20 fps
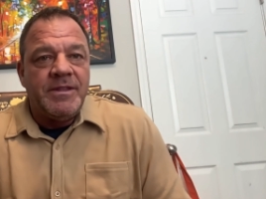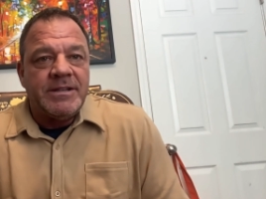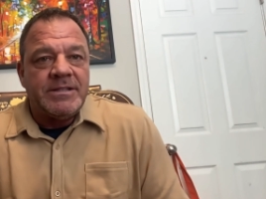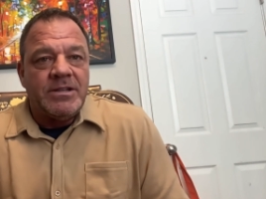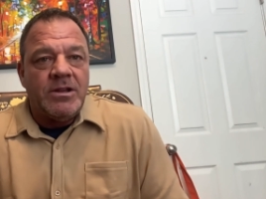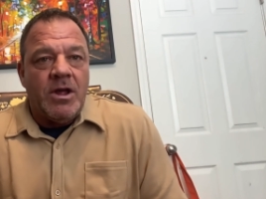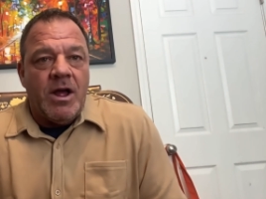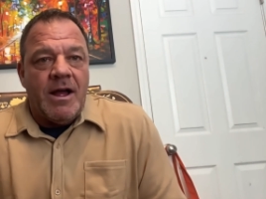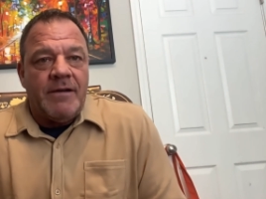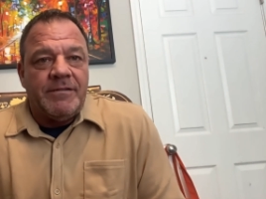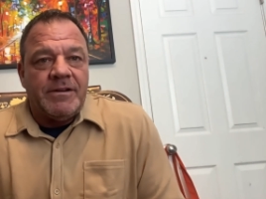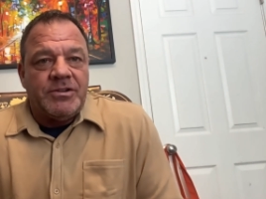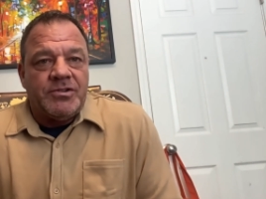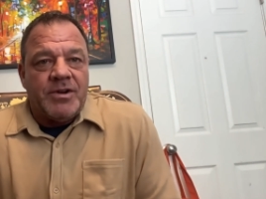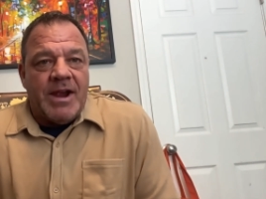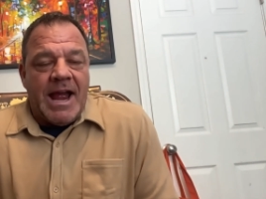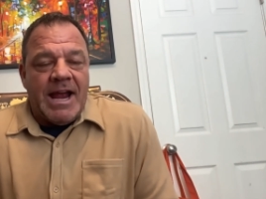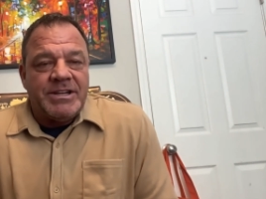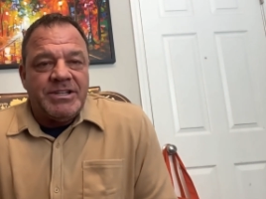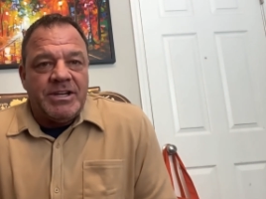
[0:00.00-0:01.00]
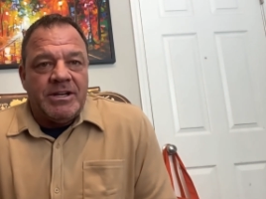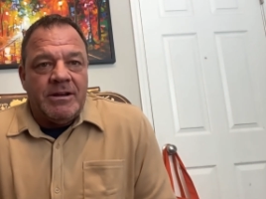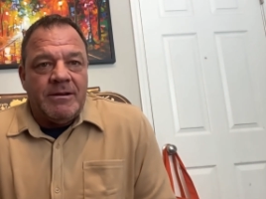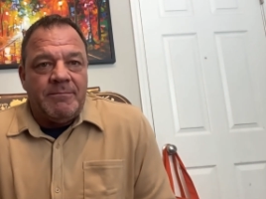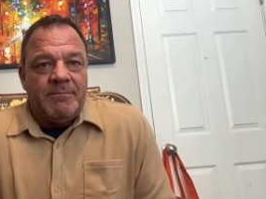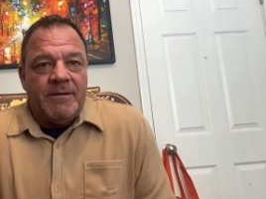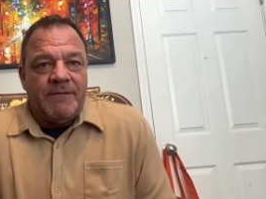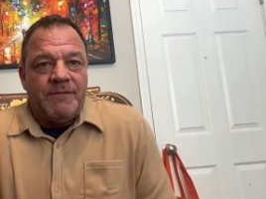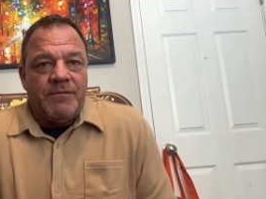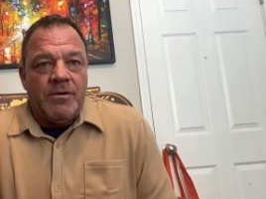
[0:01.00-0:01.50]
this law of attraction
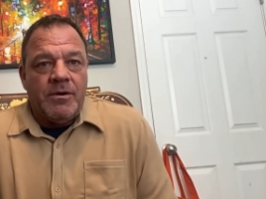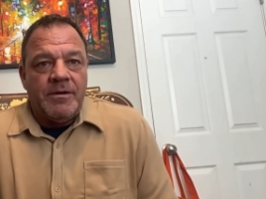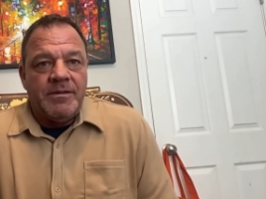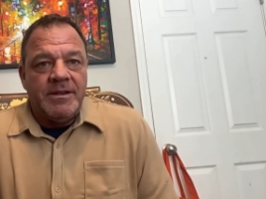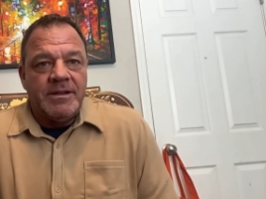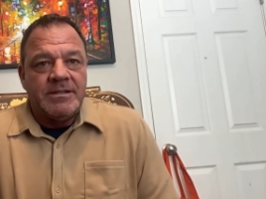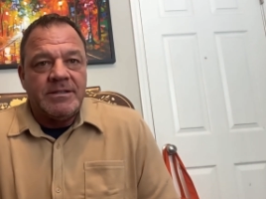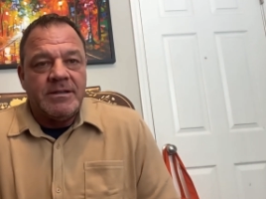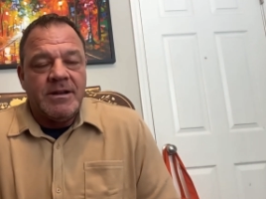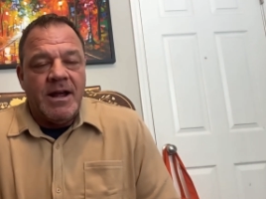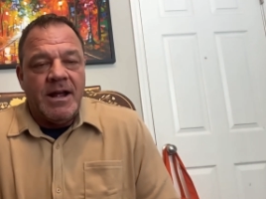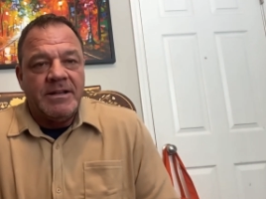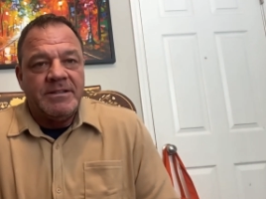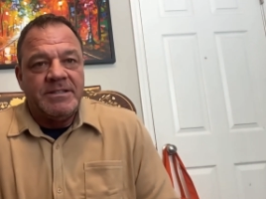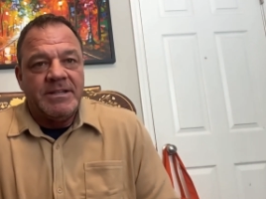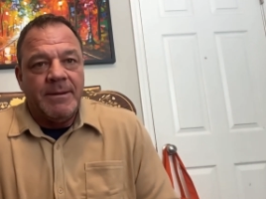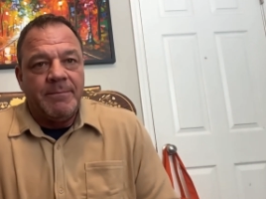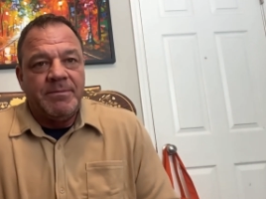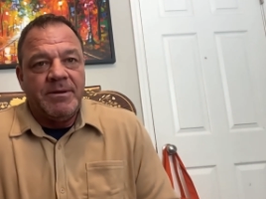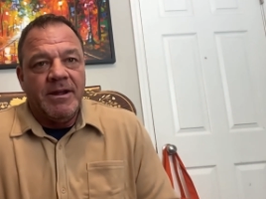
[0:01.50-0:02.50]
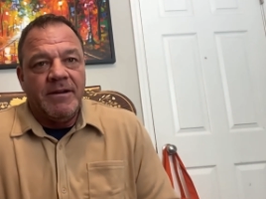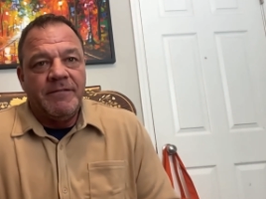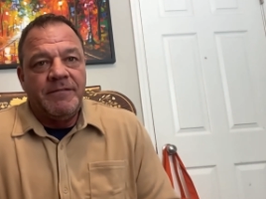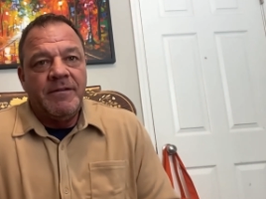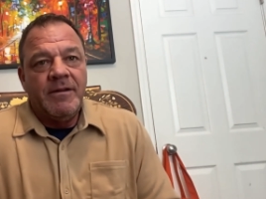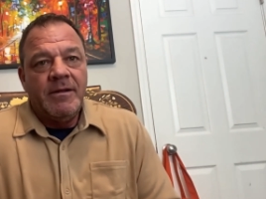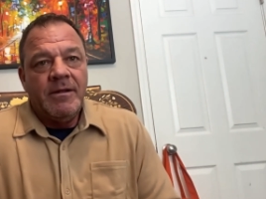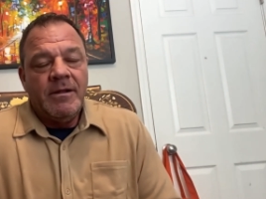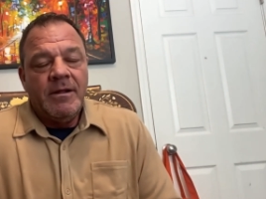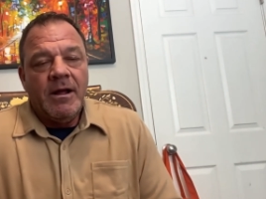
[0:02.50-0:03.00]
and before this concept
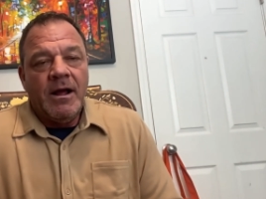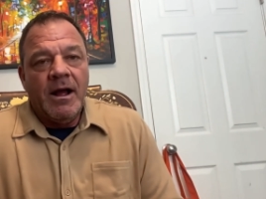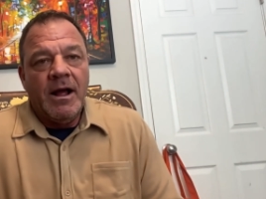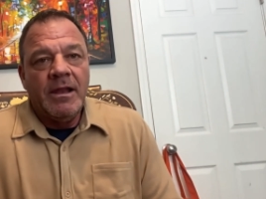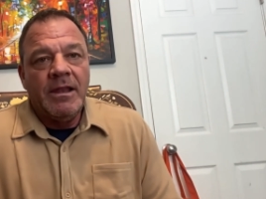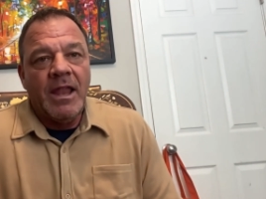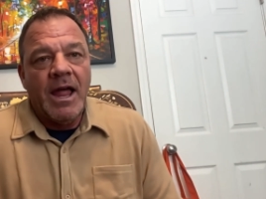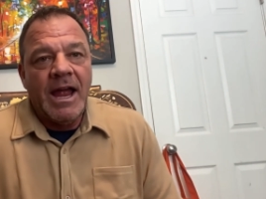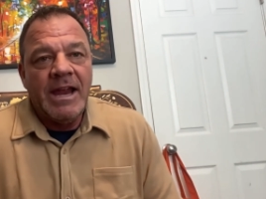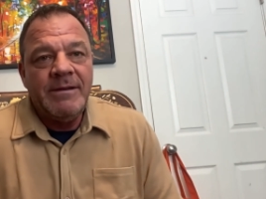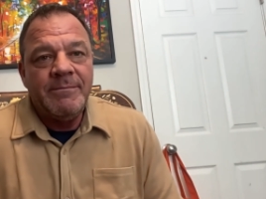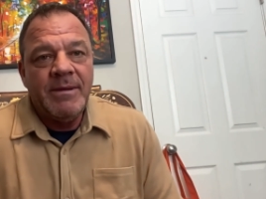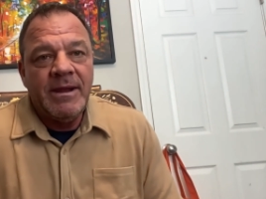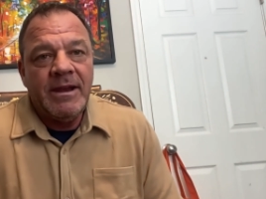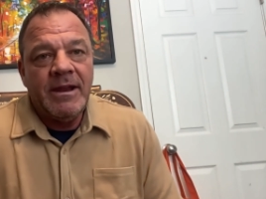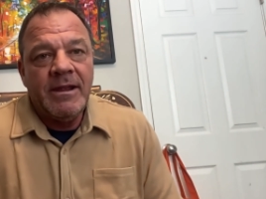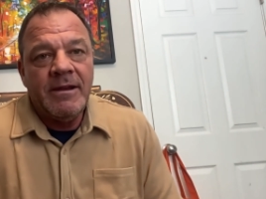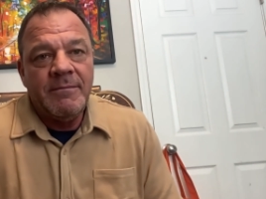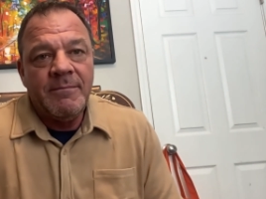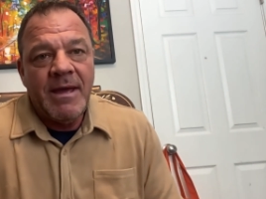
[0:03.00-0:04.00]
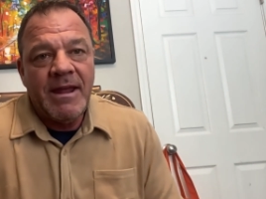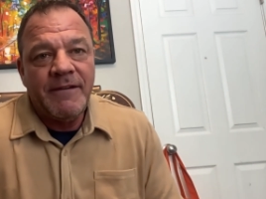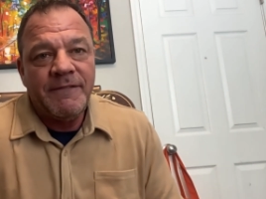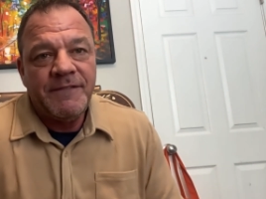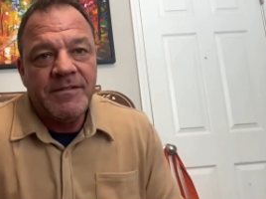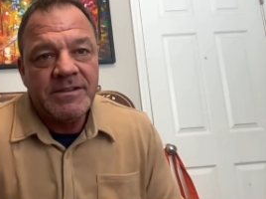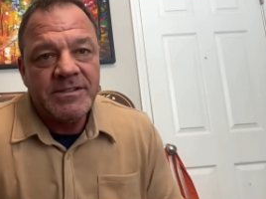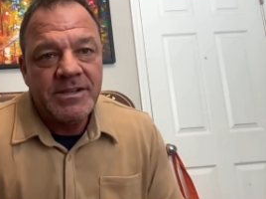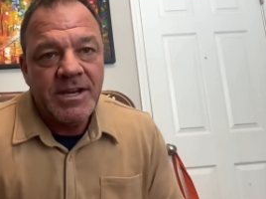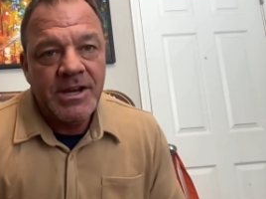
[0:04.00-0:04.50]
of alignment and
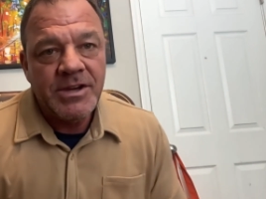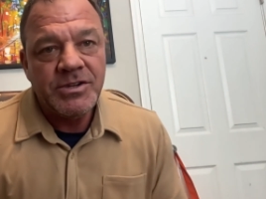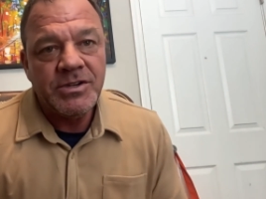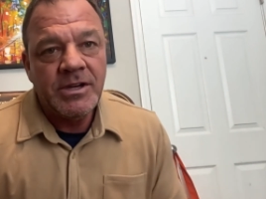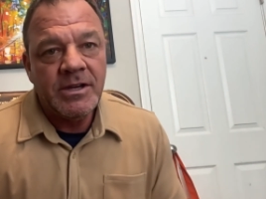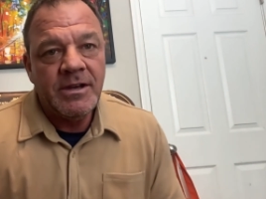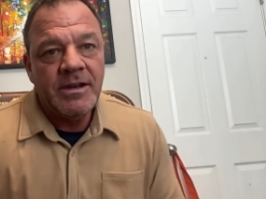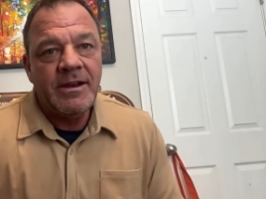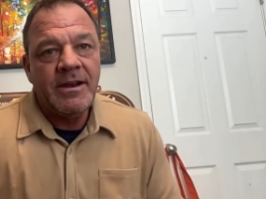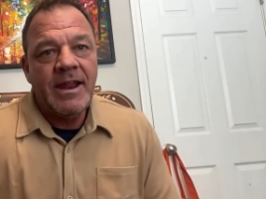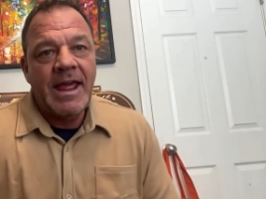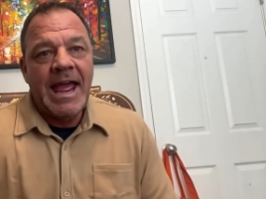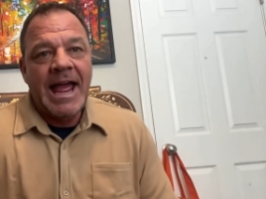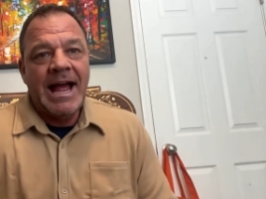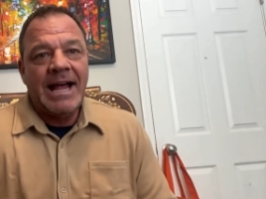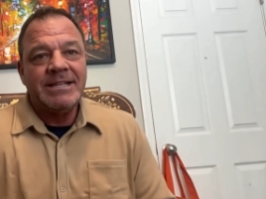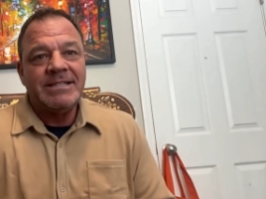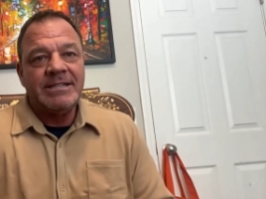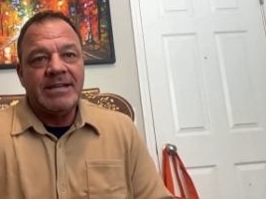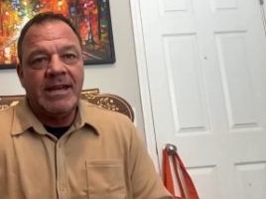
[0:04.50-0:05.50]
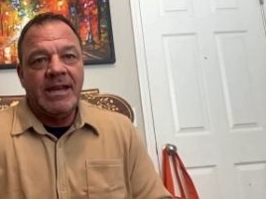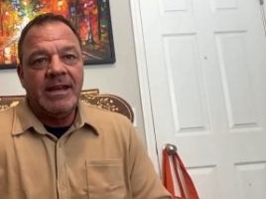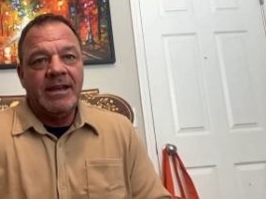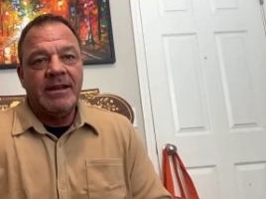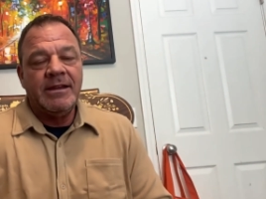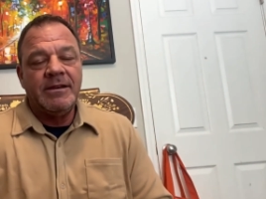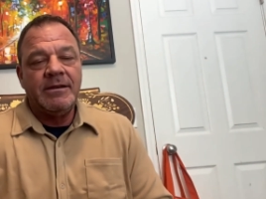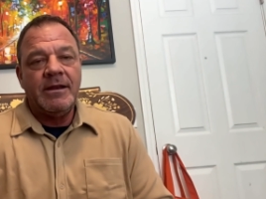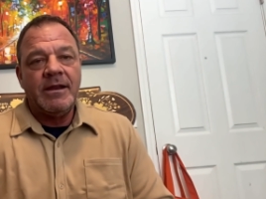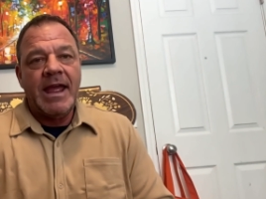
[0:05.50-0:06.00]
manifestation and
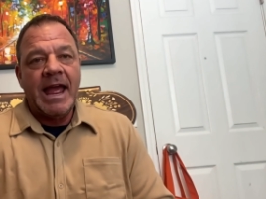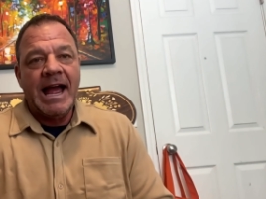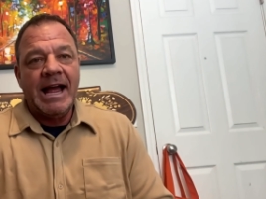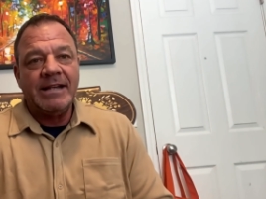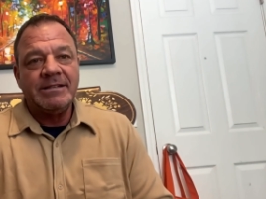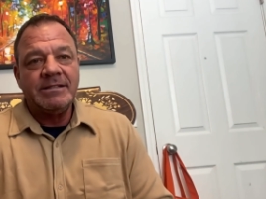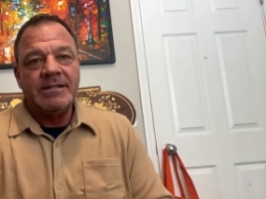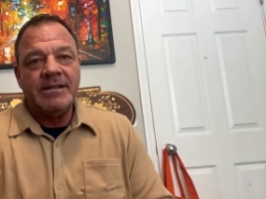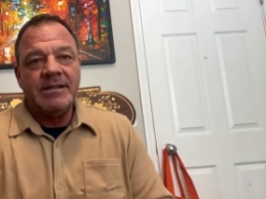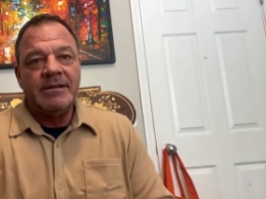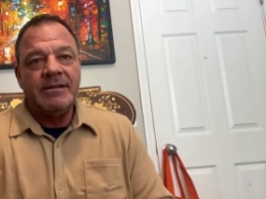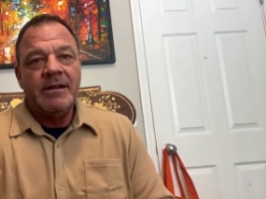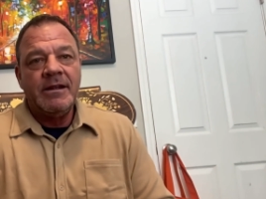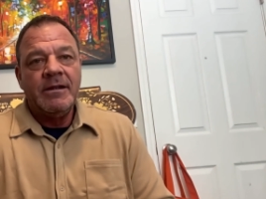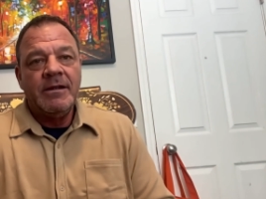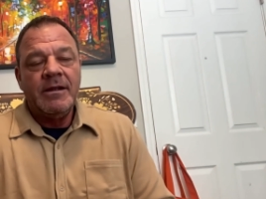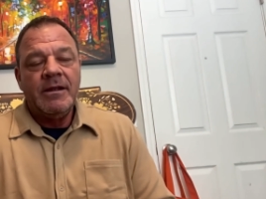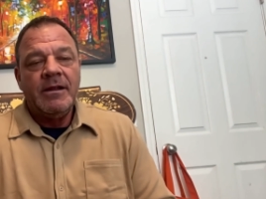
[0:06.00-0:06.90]
asking,